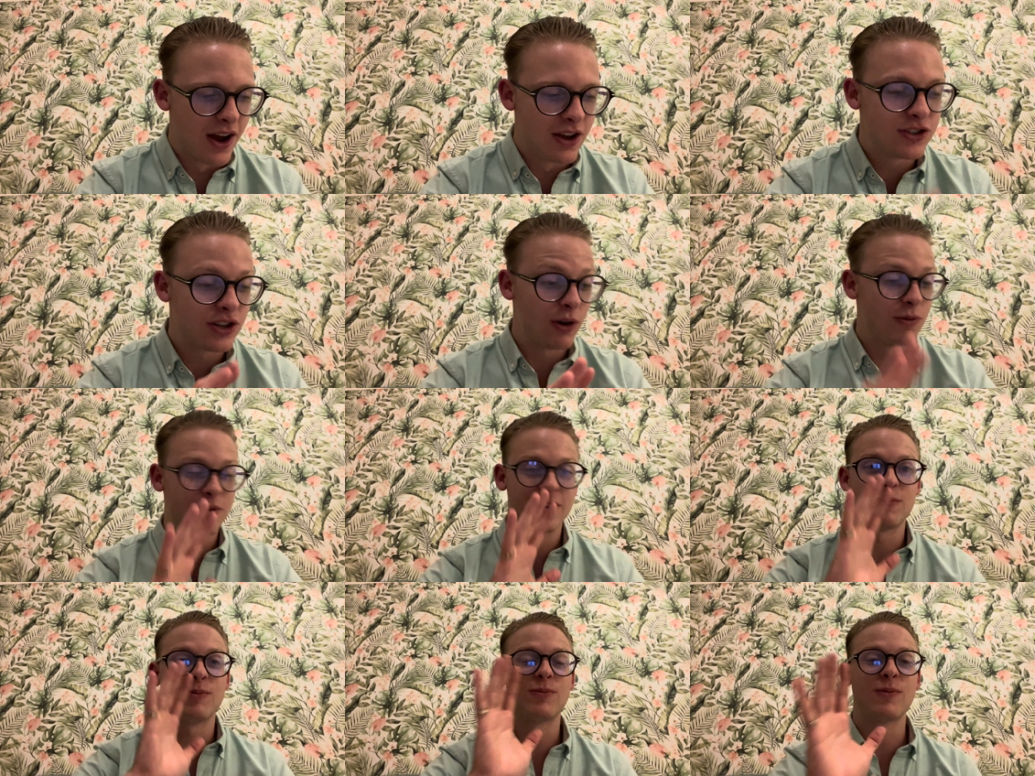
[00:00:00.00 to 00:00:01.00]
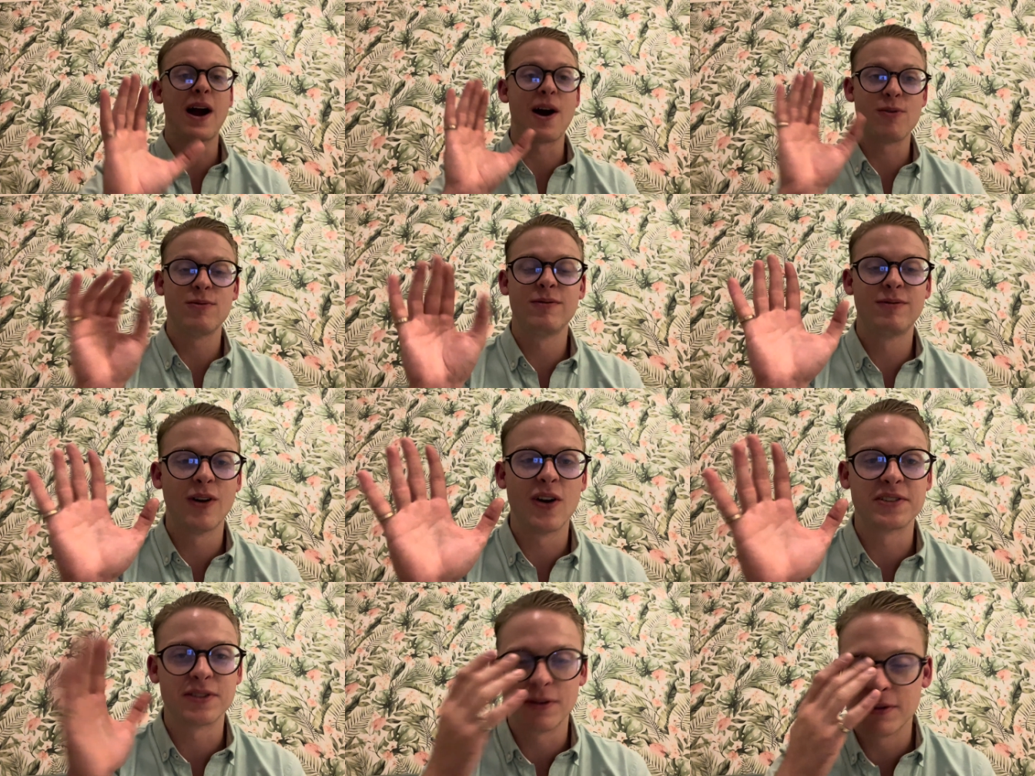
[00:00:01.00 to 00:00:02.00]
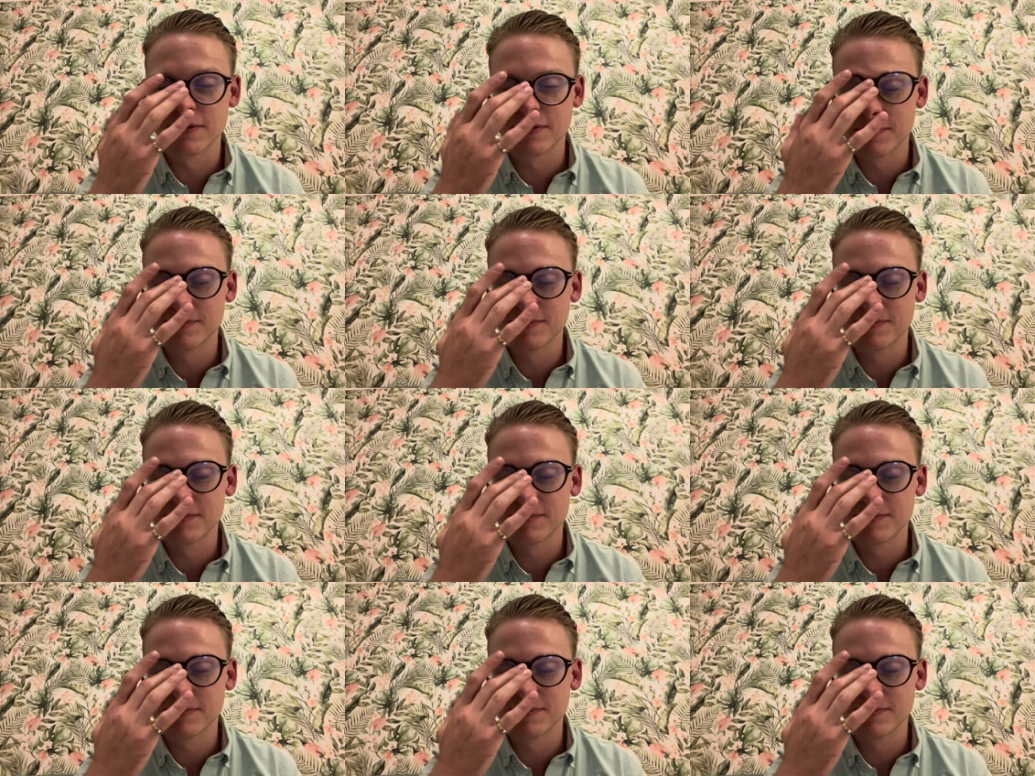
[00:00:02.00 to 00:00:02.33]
So, wow, first off.